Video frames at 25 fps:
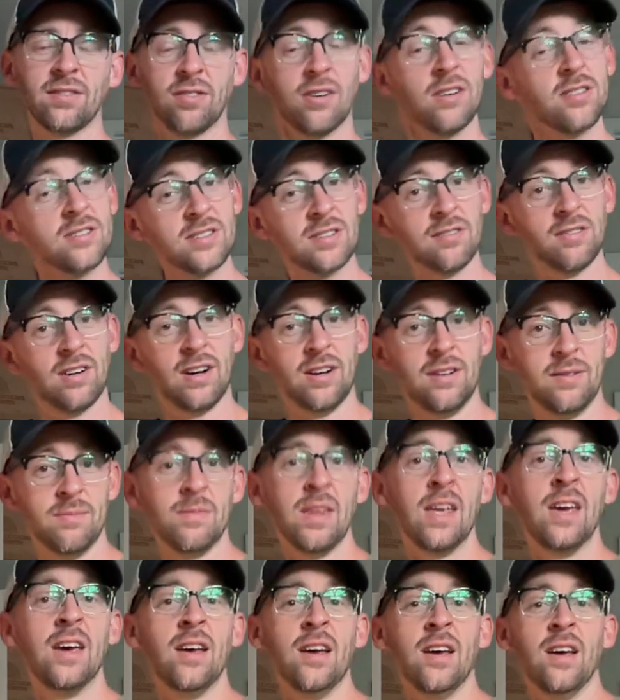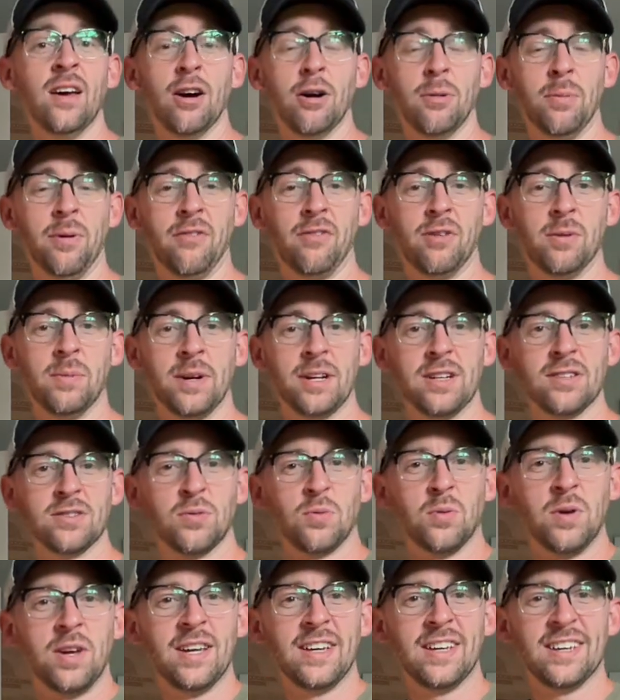First of all, hope everybody's
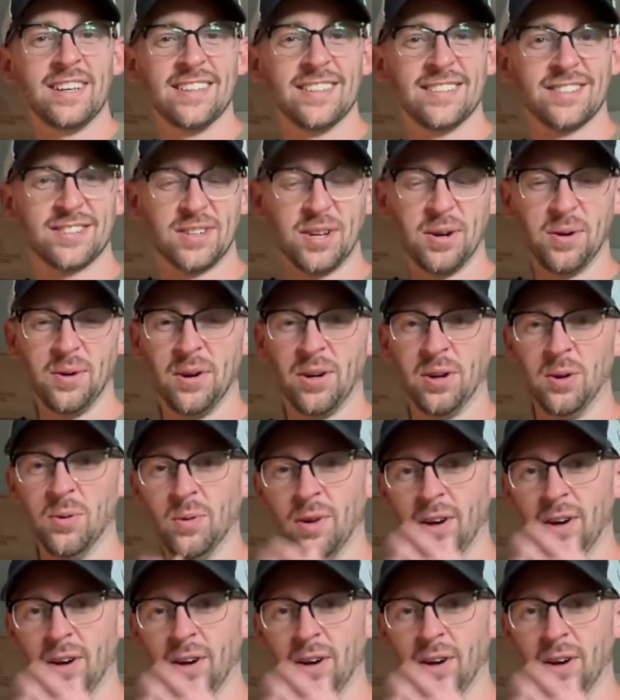week is going